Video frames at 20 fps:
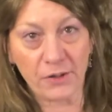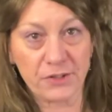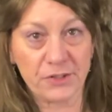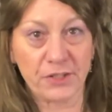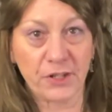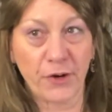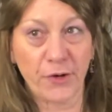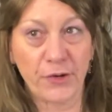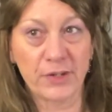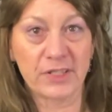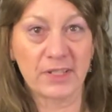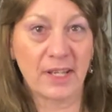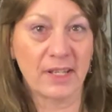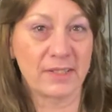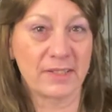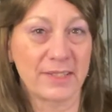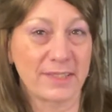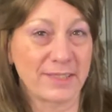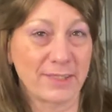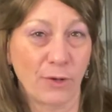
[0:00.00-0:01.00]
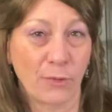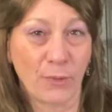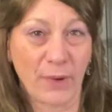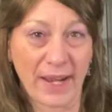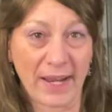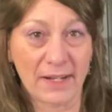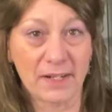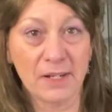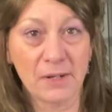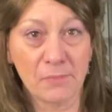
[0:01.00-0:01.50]
So it's, it's just a
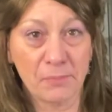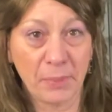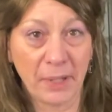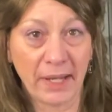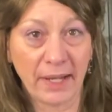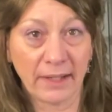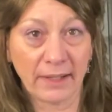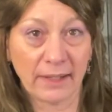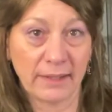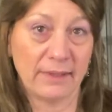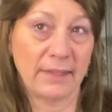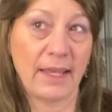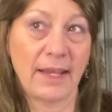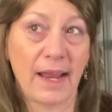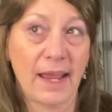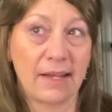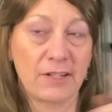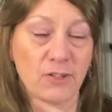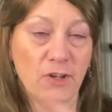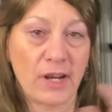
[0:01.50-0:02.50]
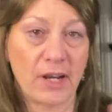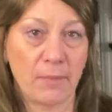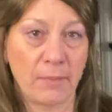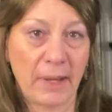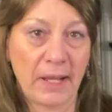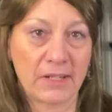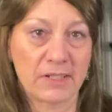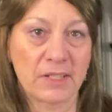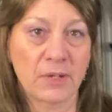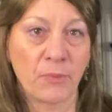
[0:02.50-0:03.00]
random pick, and then I try to
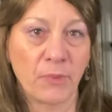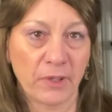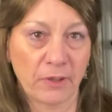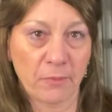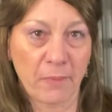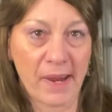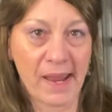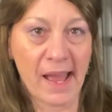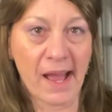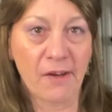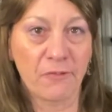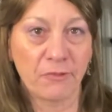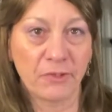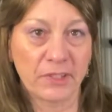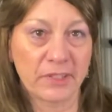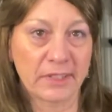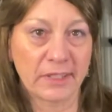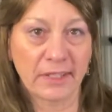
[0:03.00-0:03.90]
match them with my outfits.